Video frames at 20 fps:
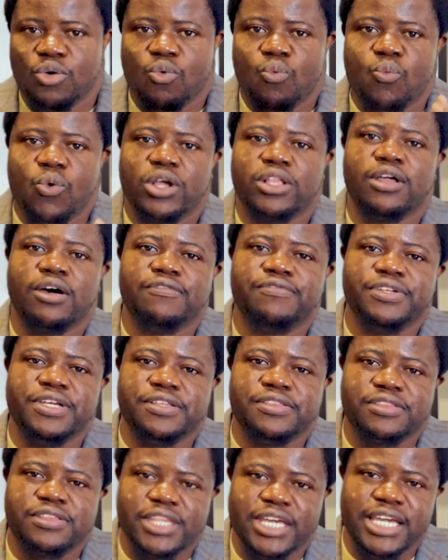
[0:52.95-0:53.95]
one of the
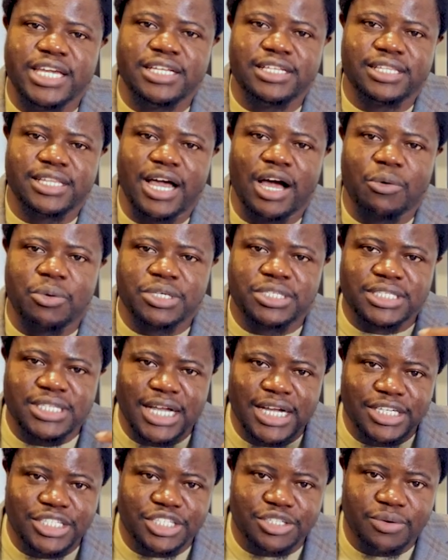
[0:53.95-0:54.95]
things that will
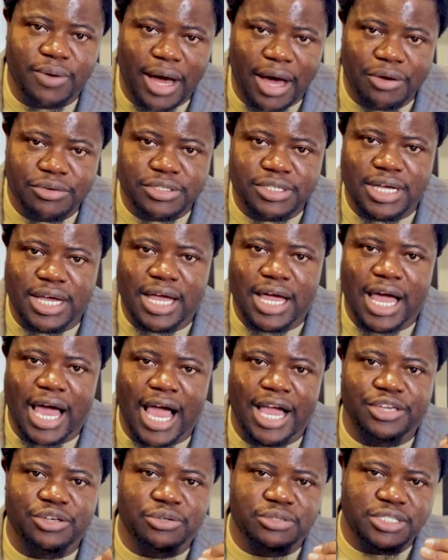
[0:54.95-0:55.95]
stand you out
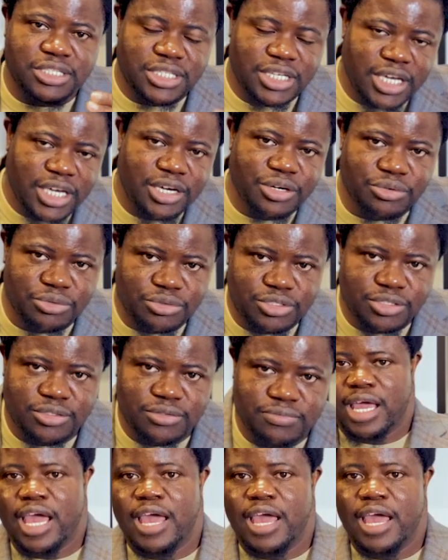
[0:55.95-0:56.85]
are your skills?